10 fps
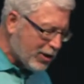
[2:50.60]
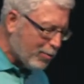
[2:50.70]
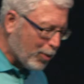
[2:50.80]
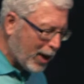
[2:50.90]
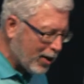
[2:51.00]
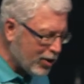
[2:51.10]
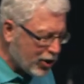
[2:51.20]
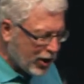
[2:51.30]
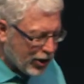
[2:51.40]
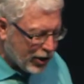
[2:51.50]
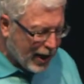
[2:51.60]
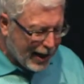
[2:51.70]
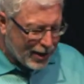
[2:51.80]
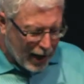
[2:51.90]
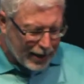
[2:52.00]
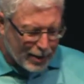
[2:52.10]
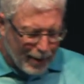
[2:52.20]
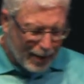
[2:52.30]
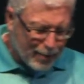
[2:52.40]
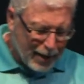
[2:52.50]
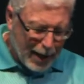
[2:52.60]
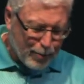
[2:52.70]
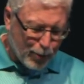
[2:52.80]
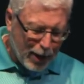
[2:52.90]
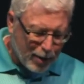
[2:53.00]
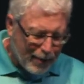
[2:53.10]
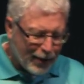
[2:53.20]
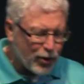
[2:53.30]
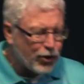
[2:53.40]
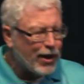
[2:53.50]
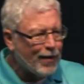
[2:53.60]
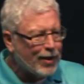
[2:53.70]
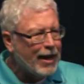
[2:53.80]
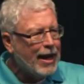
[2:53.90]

of prayer, and Jesus kind of talks about uh, prayer in Matthew 7.